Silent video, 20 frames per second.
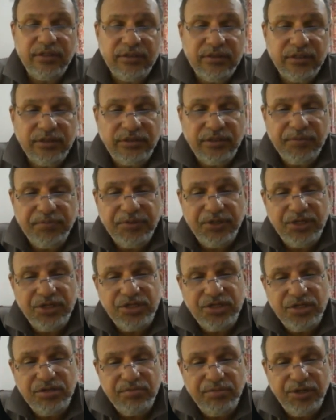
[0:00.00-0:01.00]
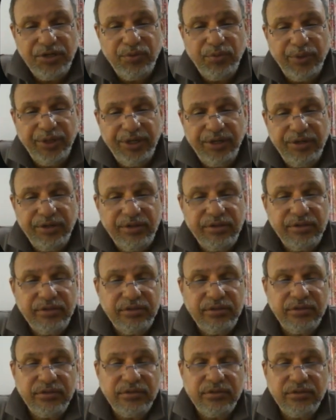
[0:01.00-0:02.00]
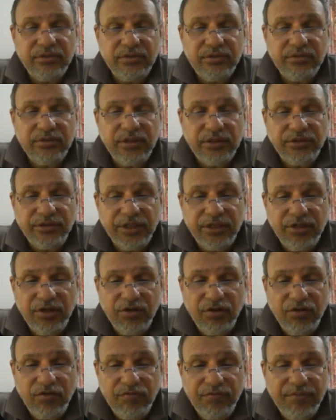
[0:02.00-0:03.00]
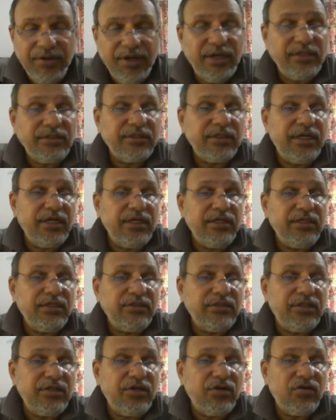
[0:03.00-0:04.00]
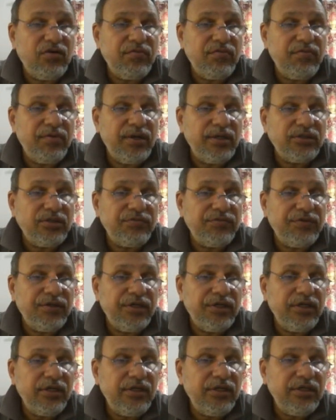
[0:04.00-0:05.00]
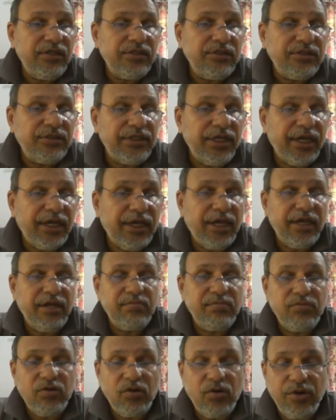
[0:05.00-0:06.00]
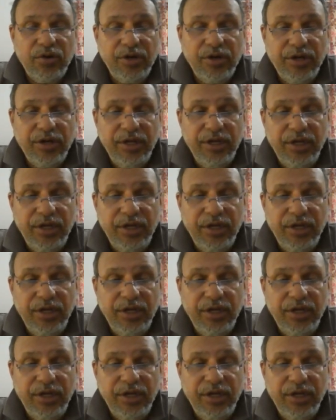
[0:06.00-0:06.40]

the separation between the center of mass and the center of mass of the second body,